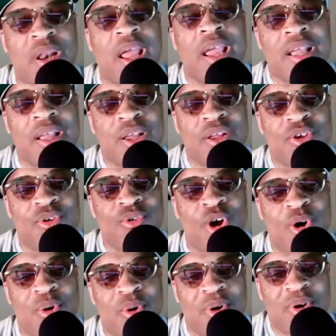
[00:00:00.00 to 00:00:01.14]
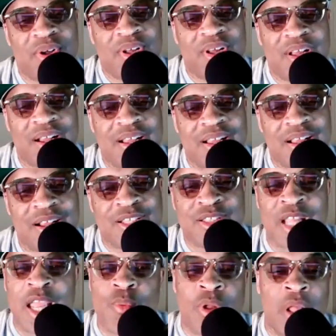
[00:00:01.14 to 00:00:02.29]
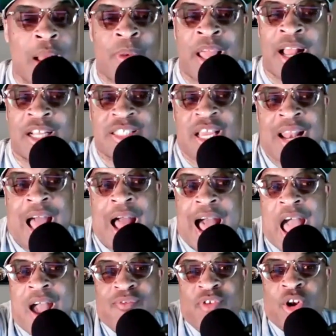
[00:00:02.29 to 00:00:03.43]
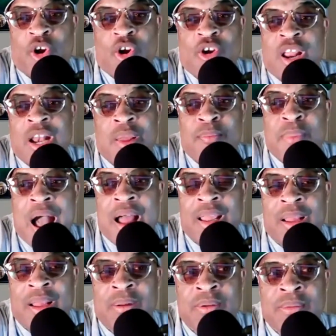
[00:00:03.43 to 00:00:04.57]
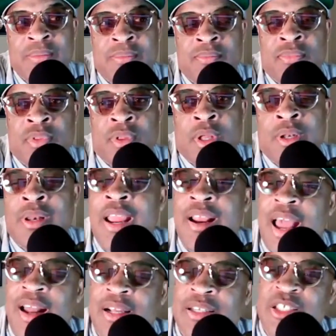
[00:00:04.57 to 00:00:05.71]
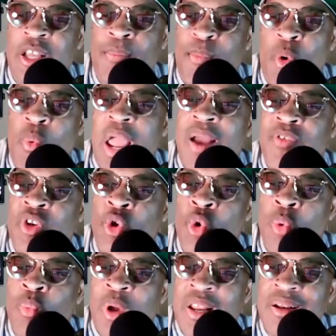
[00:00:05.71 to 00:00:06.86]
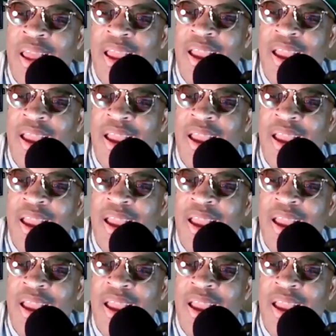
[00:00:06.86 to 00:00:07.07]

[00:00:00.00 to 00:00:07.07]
with Nate, you know, because Nate, like I said, I haven't heard anybody. Nate had a simple way of doing what he